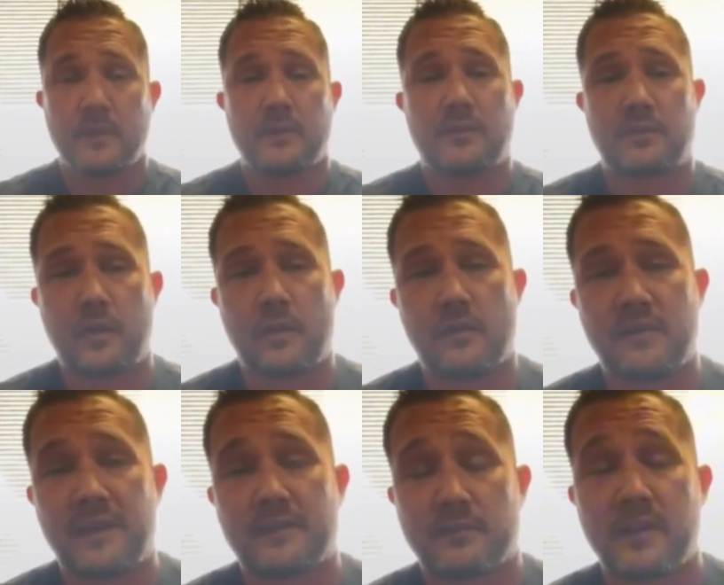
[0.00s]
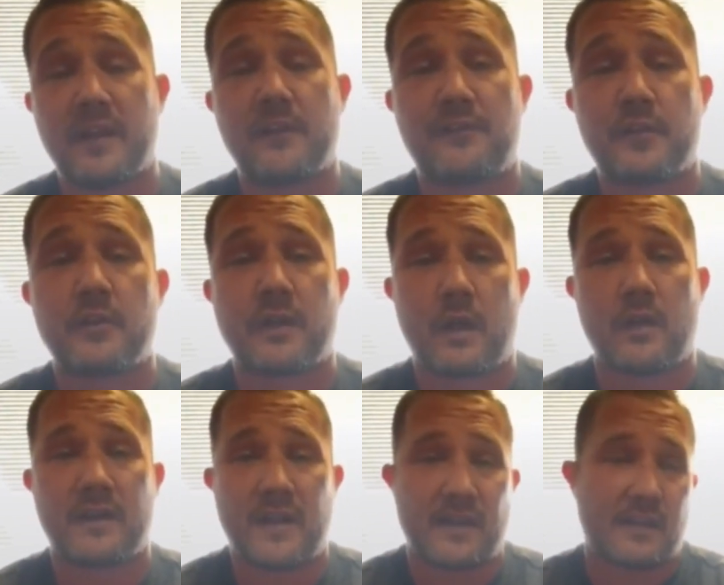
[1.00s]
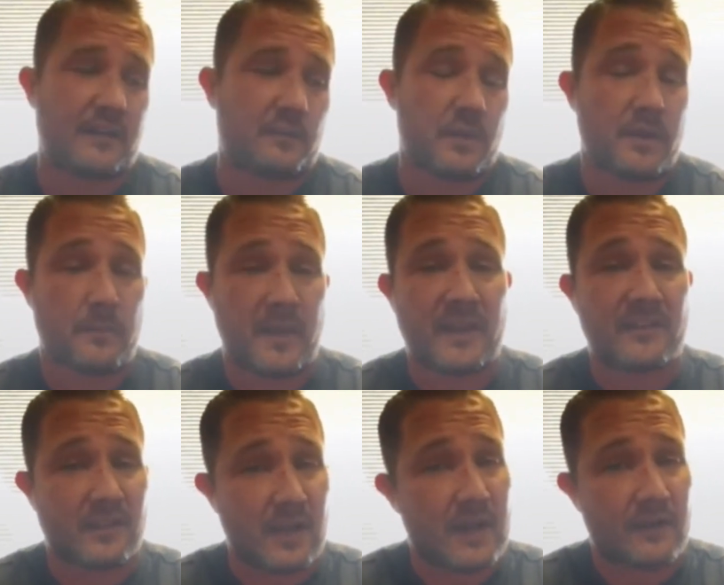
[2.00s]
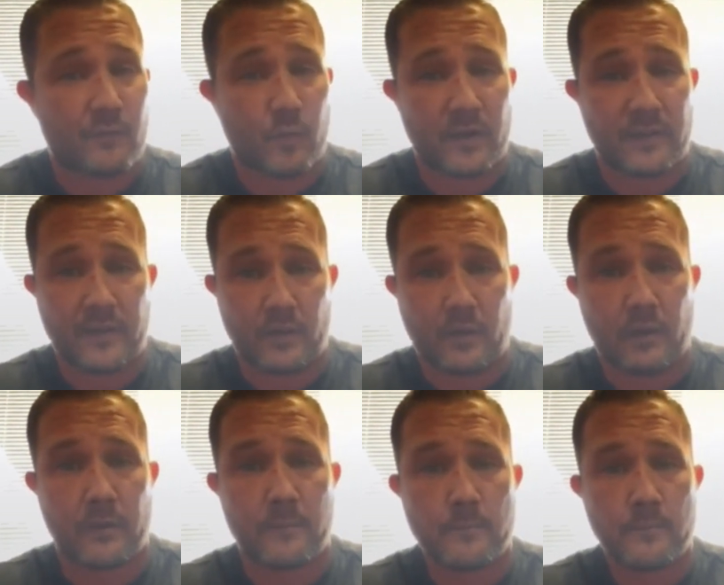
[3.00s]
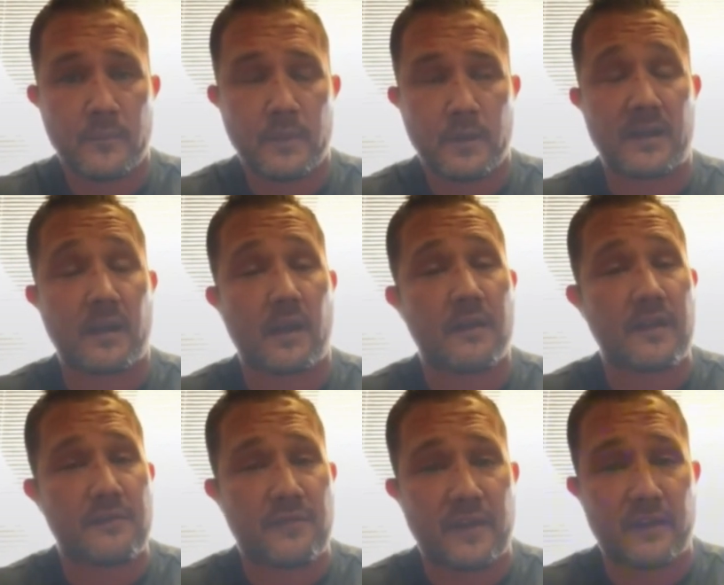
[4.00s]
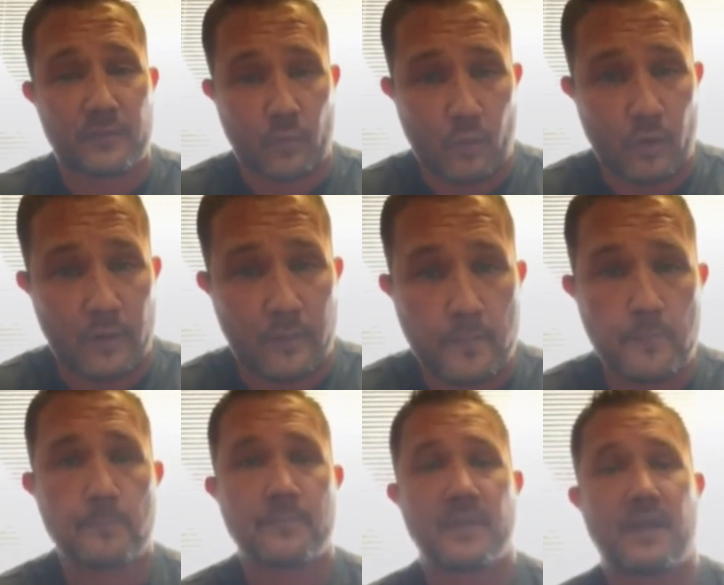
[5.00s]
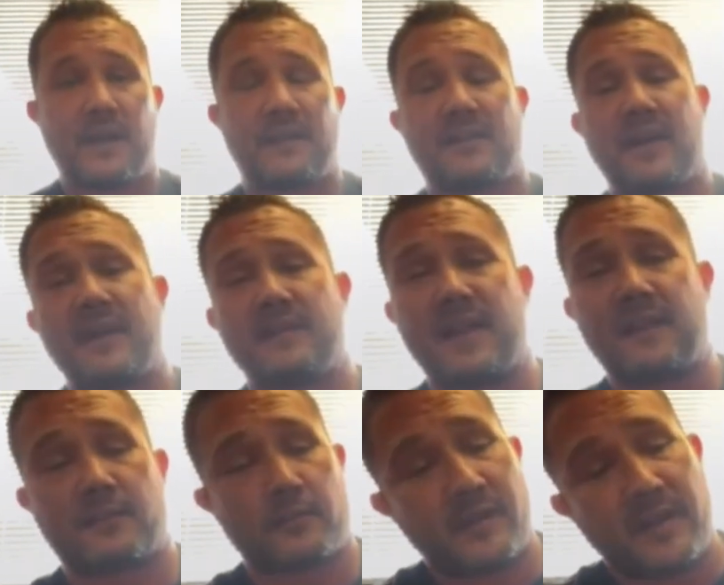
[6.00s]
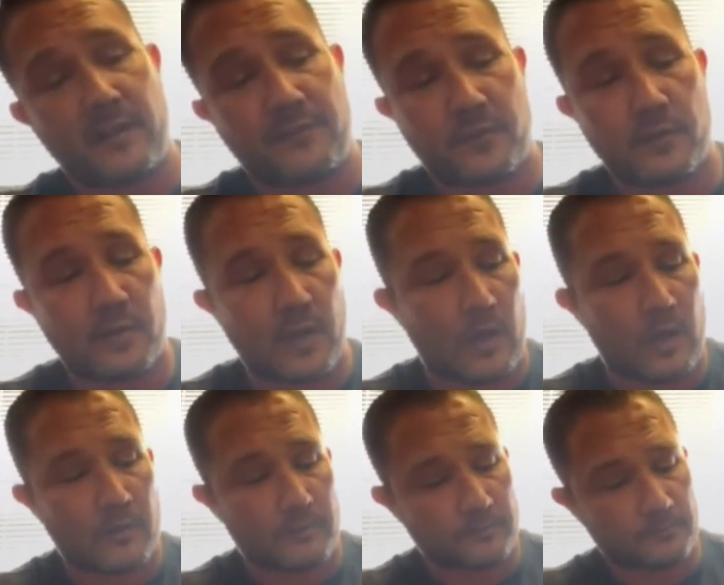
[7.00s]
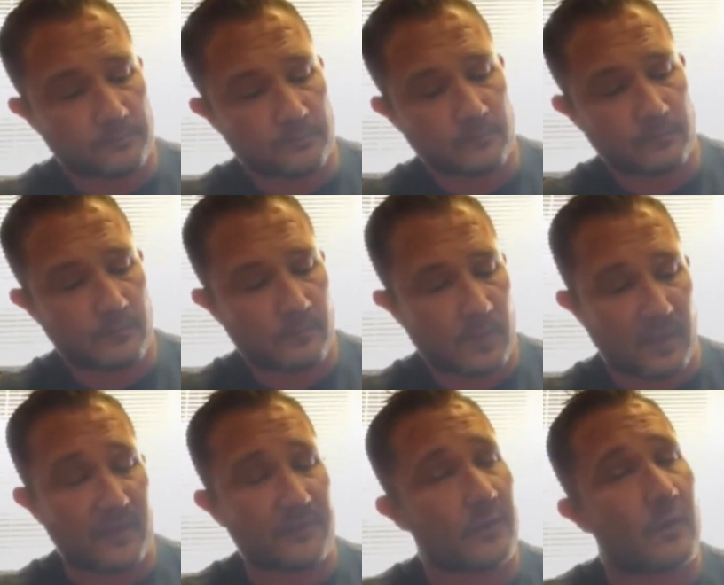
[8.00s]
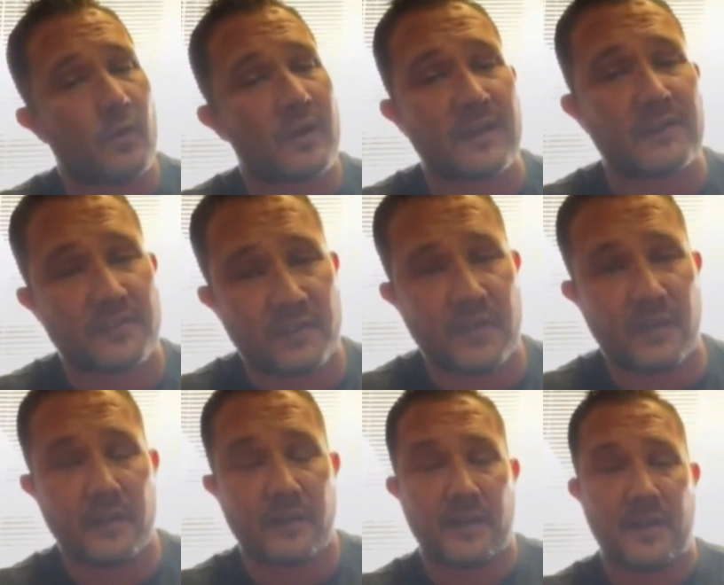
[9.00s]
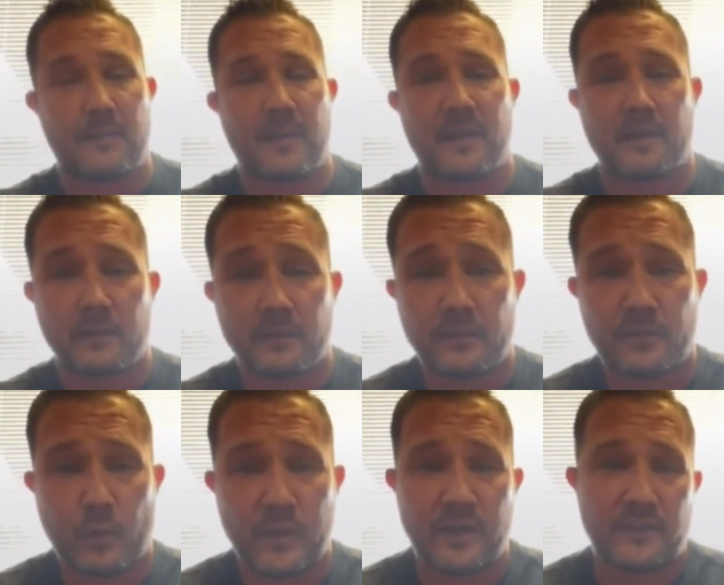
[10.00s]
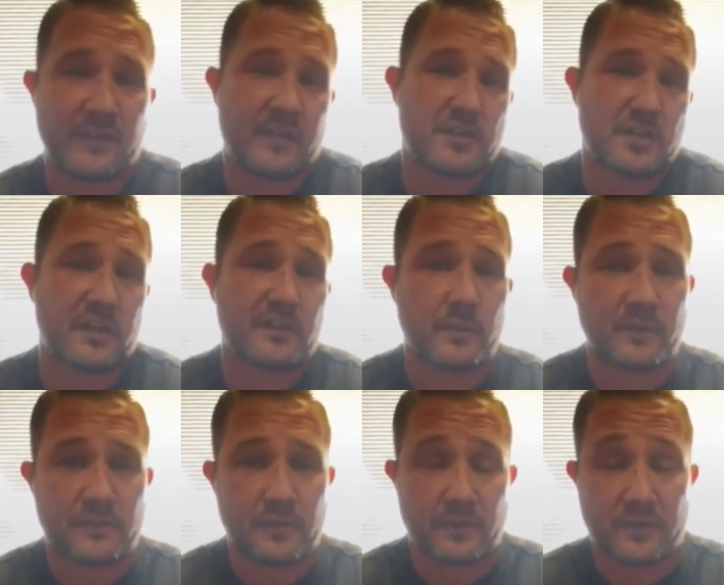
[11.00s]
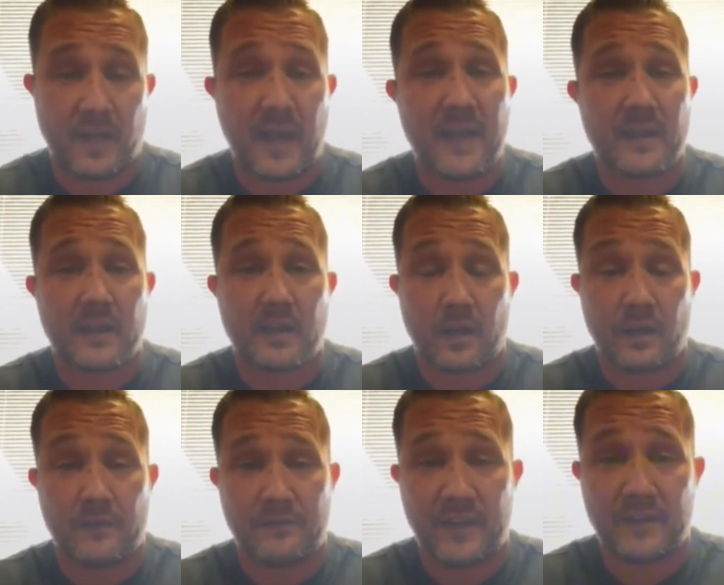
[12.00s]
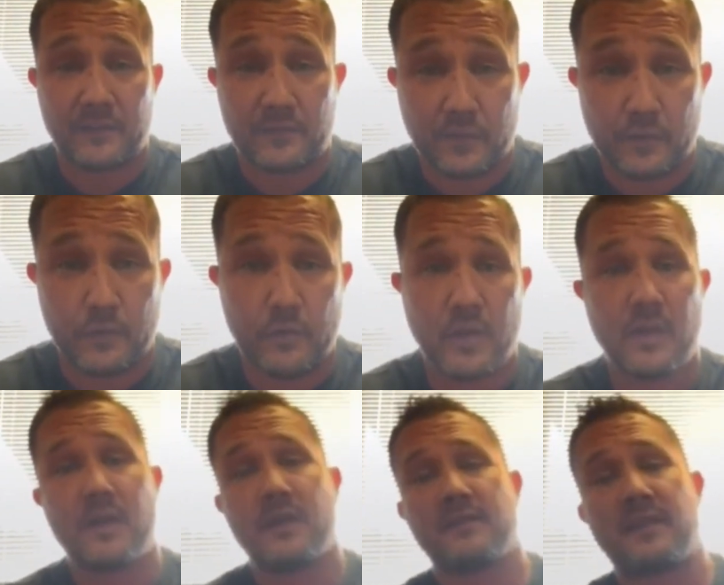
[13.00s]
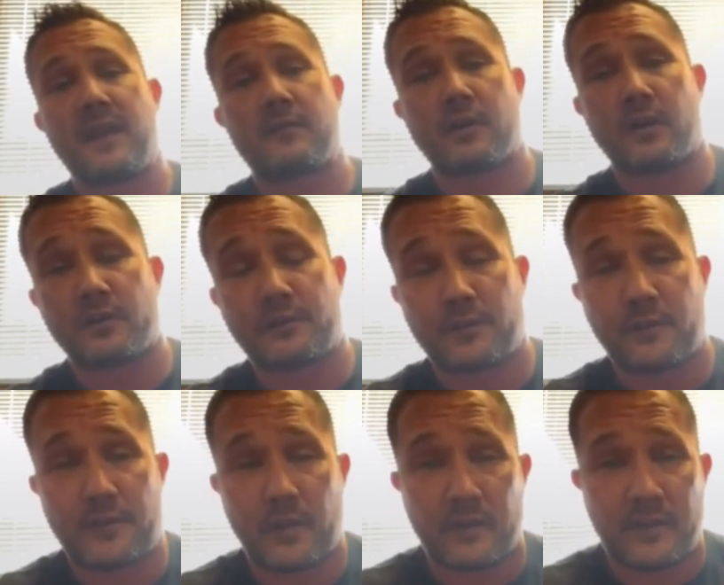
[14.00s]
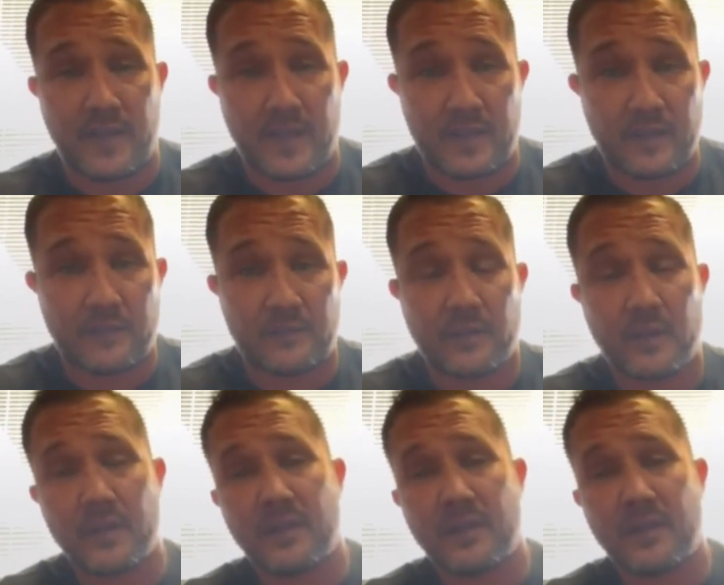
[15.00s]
So that 3-day food log kind of gives me a baseline of where they are. I call that phase one. I take that 3-day food log based on what I see in it and I make tweaks and adjustments to their diet. I call it phase two. That runs for 30 days.